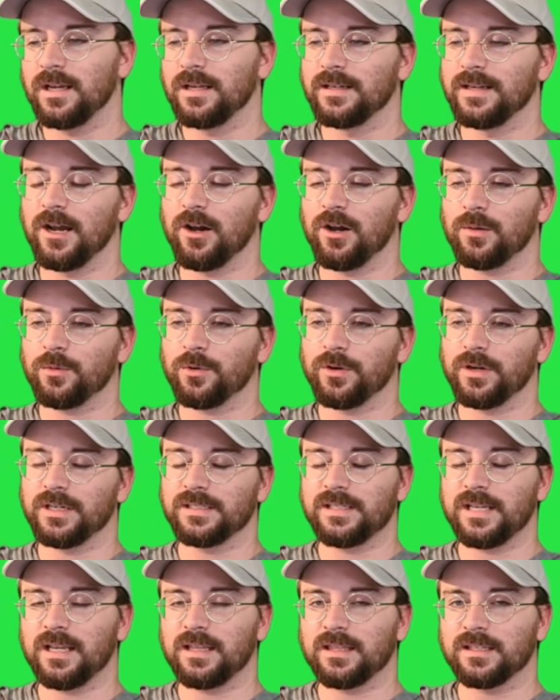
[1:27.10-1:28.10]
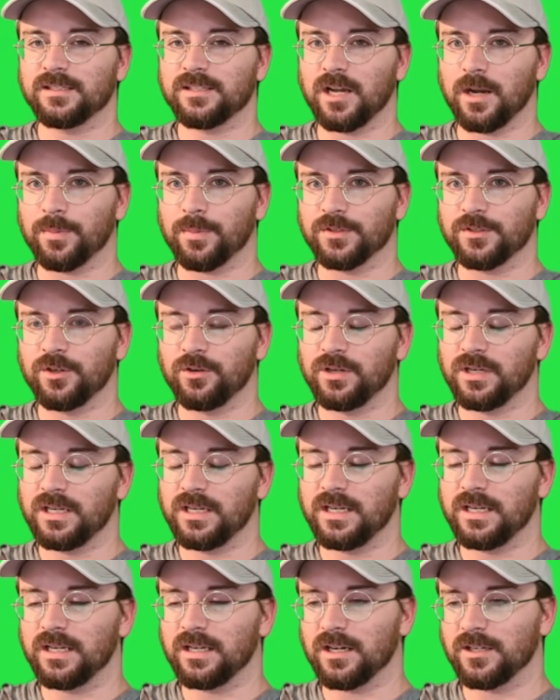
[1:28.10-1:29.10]
Now I'm going to take this
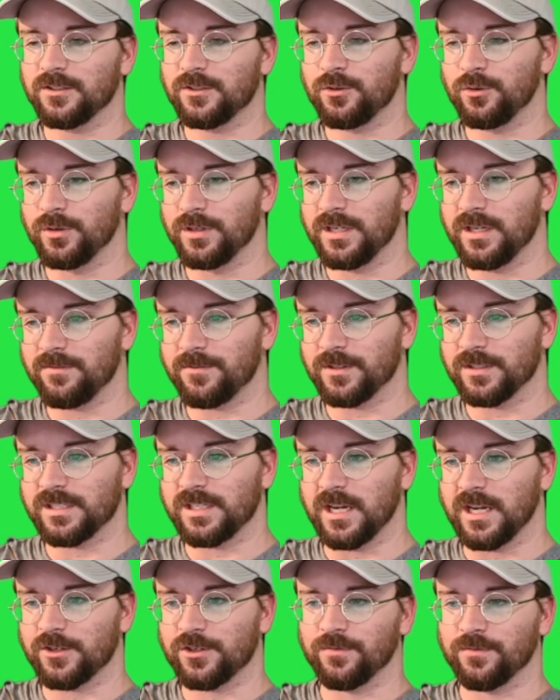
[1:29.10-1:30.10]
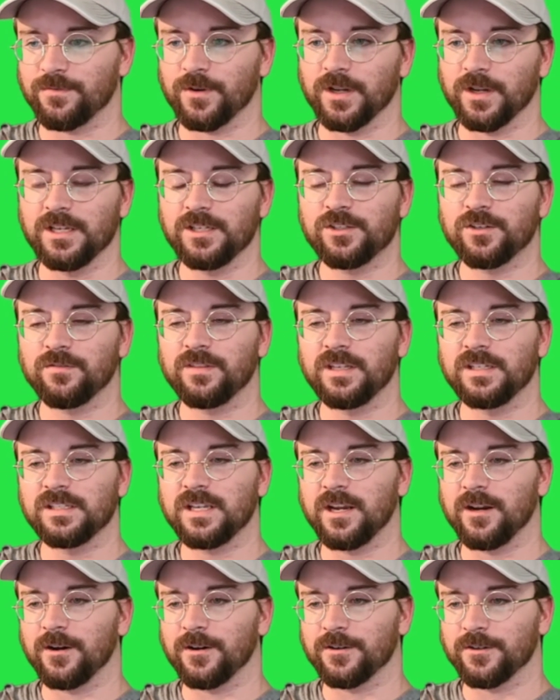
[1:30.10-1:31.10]
opportunity to cut to a different section for each of these
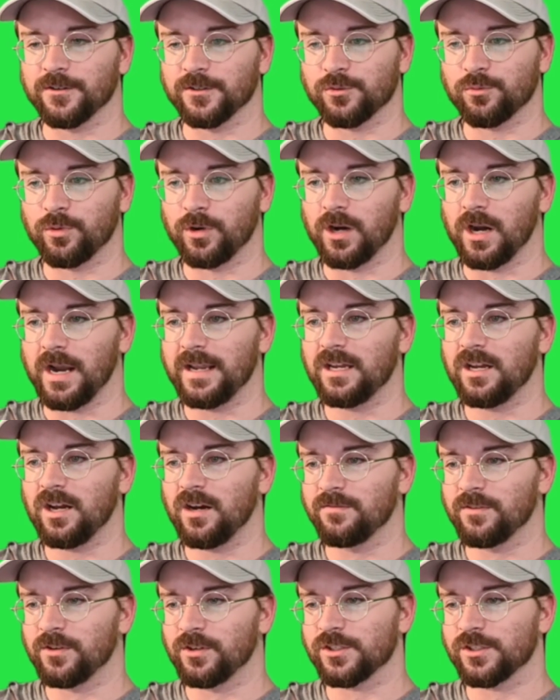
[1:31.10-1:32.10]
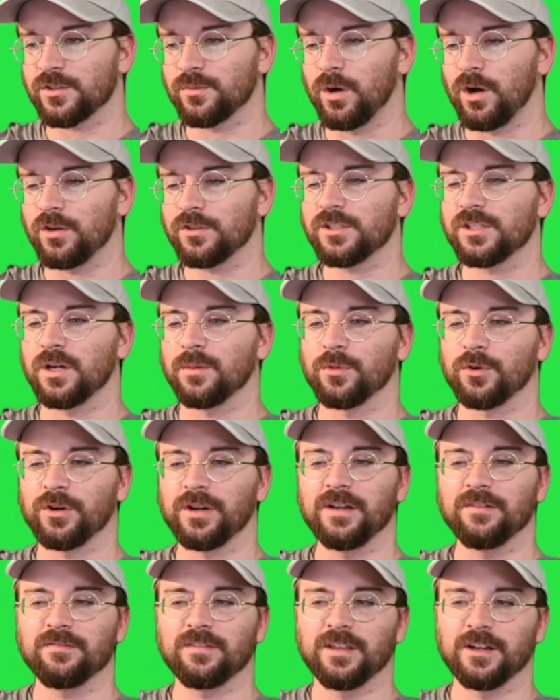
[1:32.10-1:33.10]
characters where I cover a small
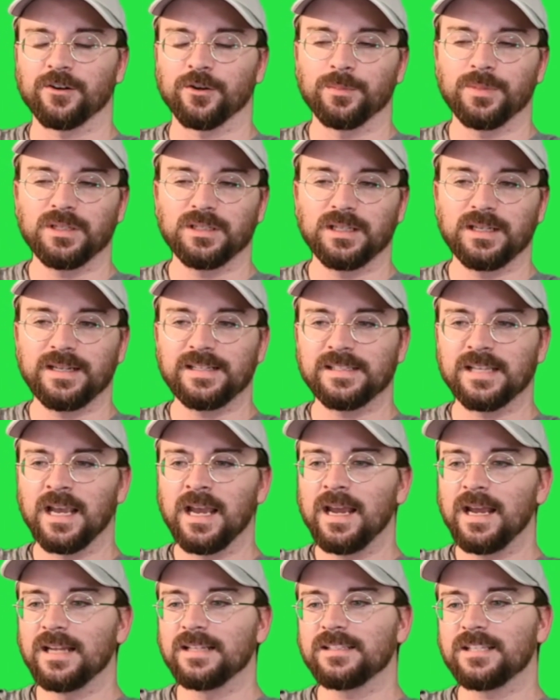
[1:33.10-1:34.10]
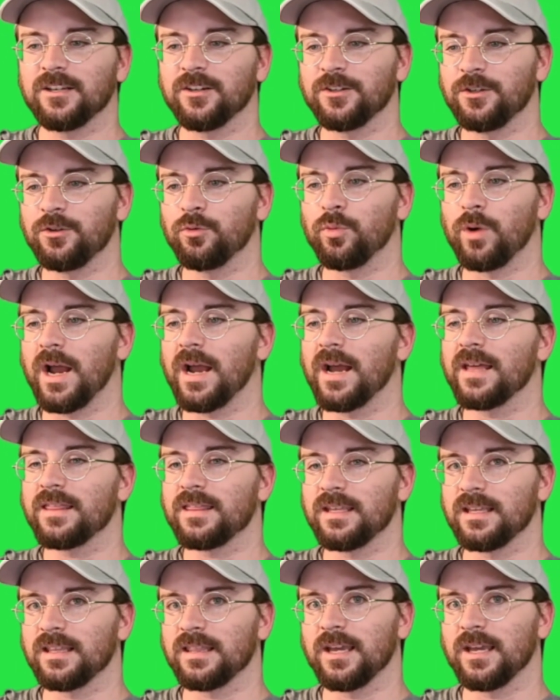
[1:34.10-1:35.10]
summary of their abilities and tell you why I
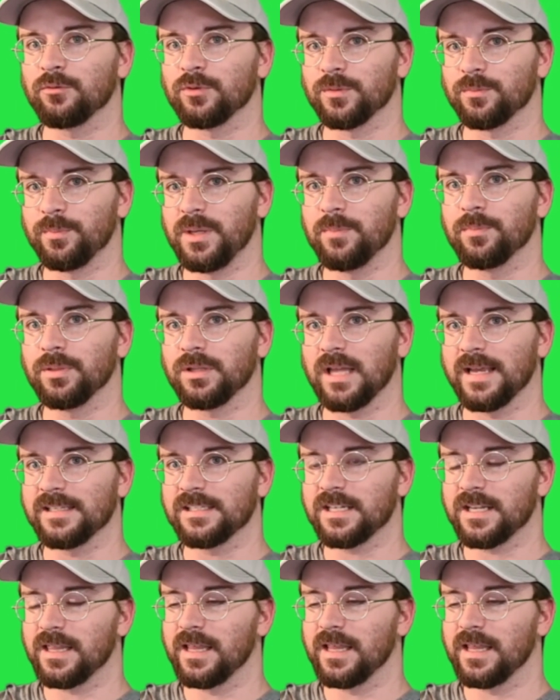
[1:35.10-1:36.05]
think they would be placed